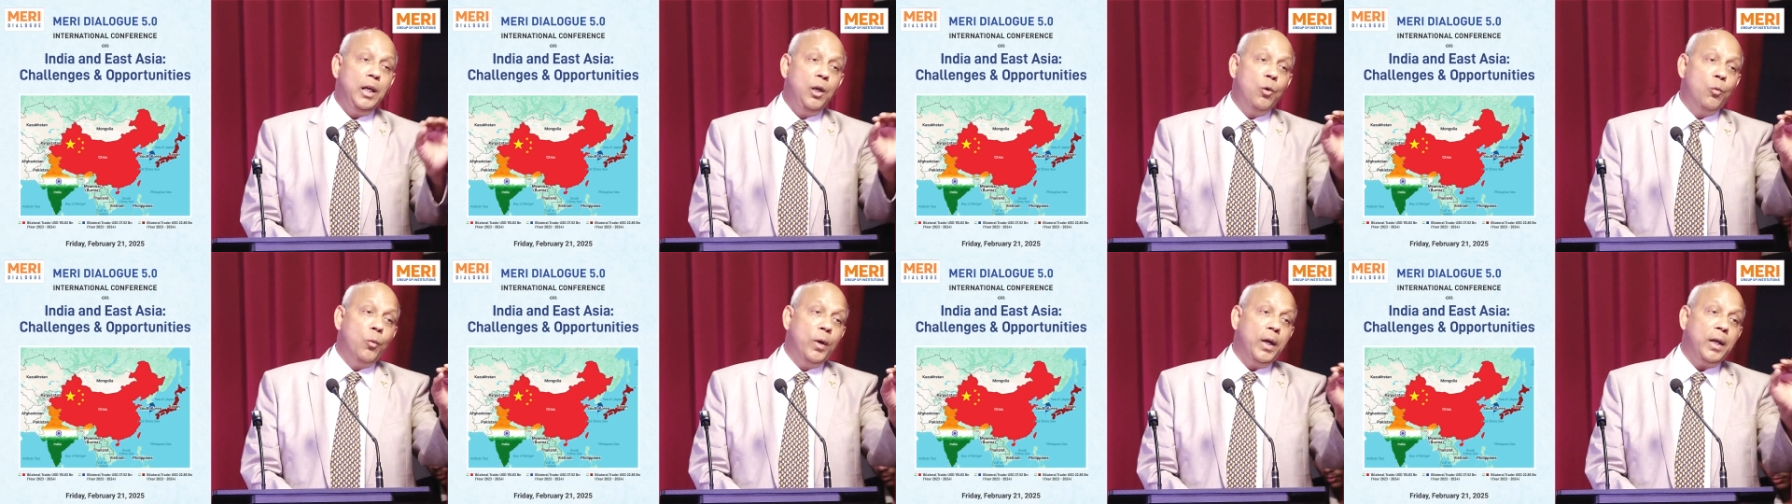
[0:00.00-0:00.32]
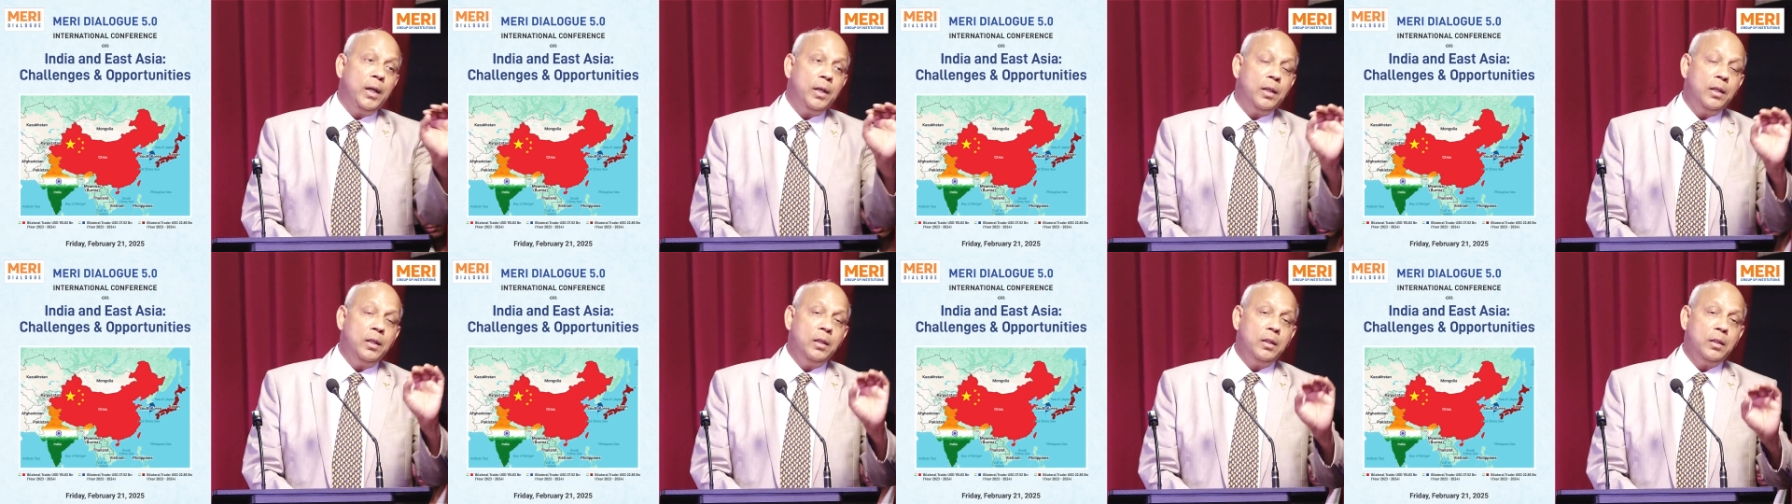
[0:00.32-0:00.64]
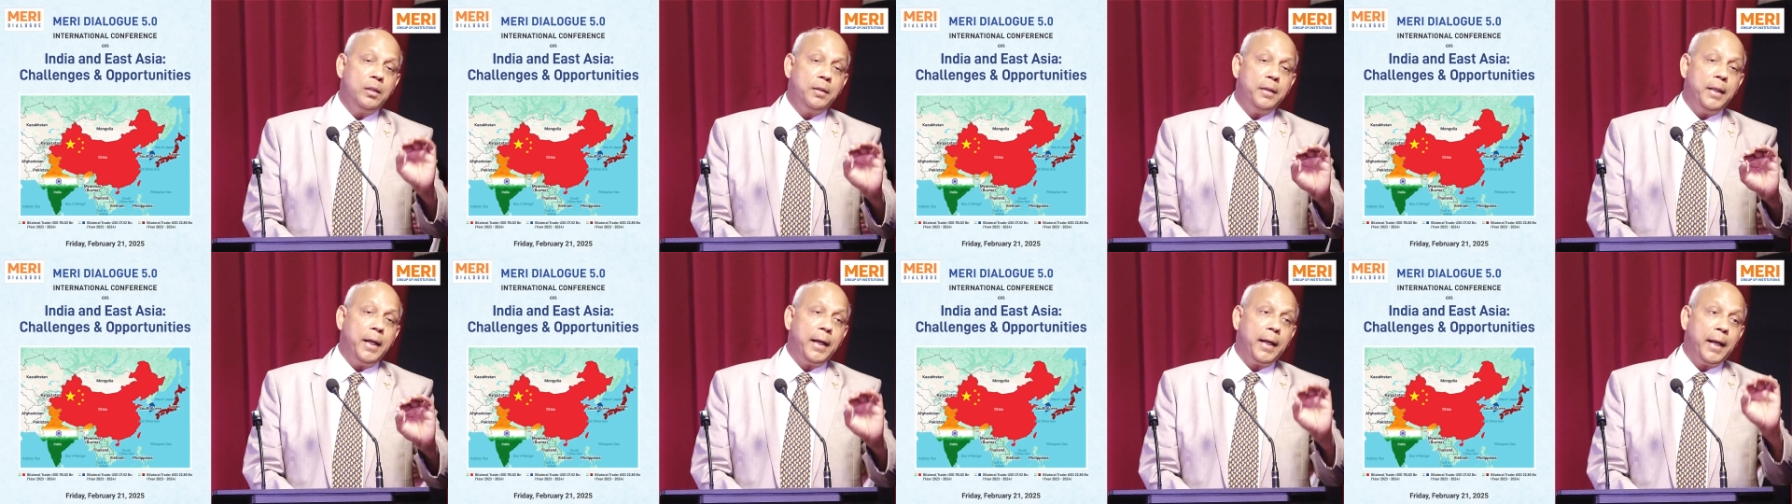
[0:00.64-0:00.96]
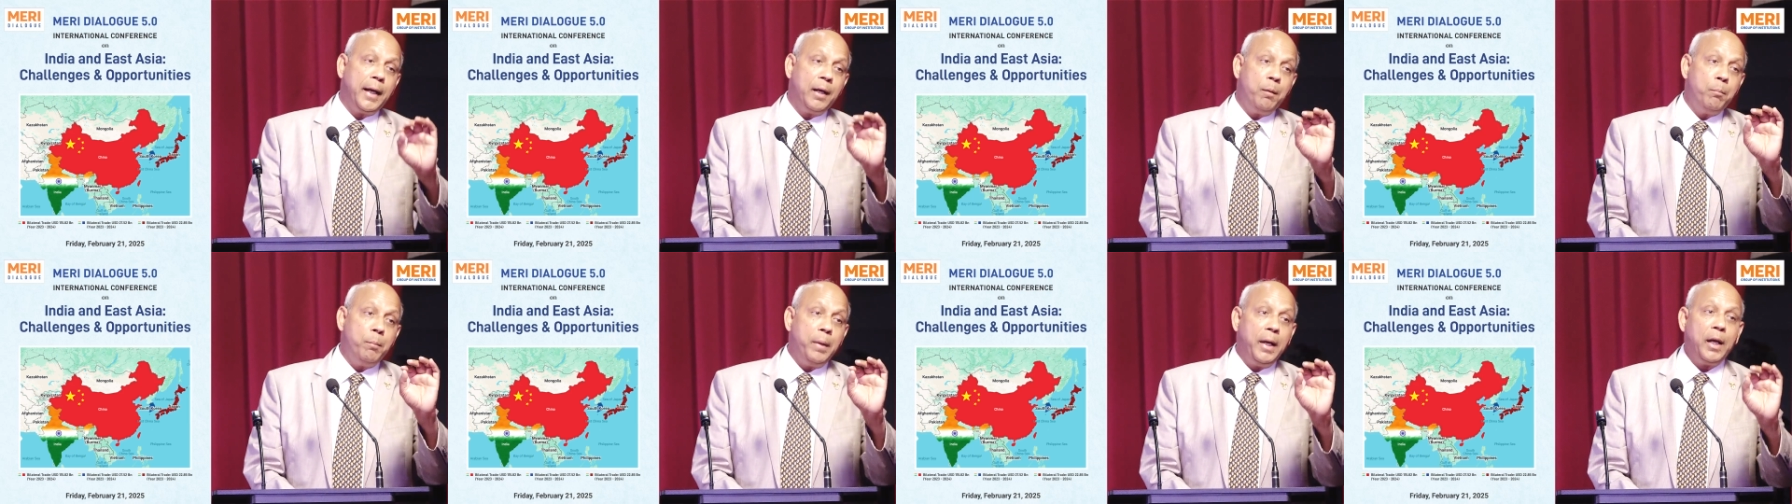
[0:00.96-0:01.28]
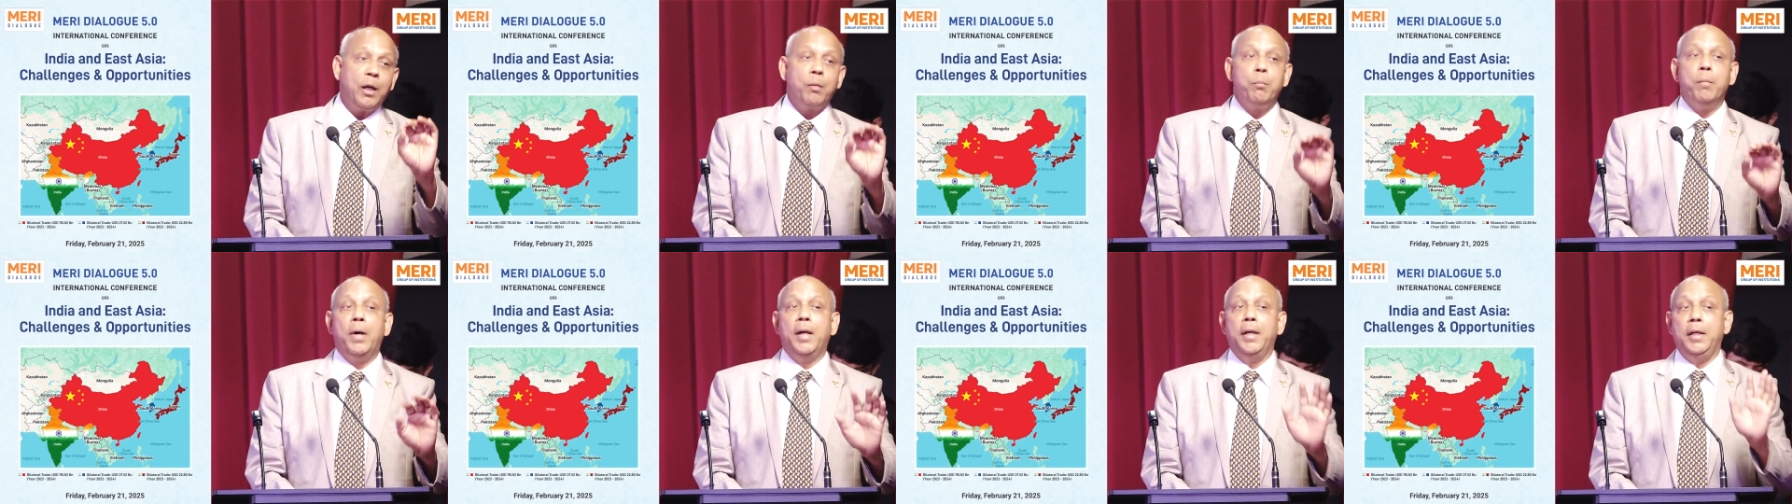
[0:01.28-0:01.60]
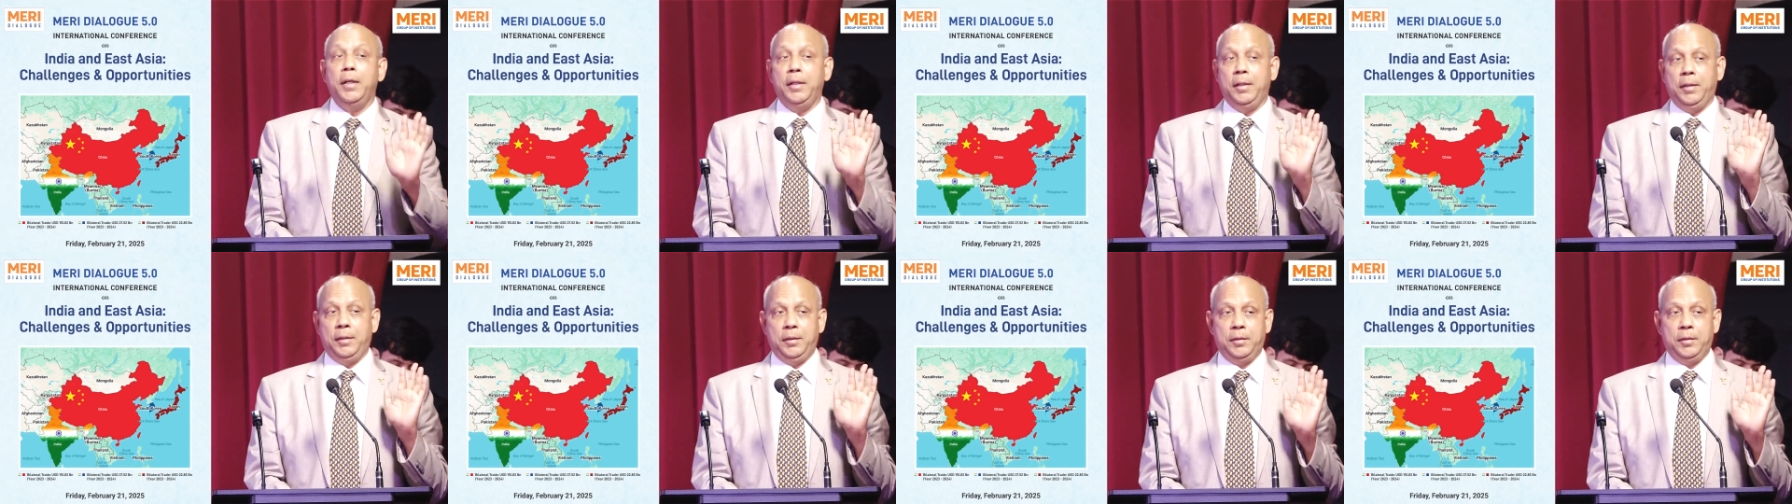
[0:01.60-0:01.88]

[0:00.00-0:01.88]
when they can make money.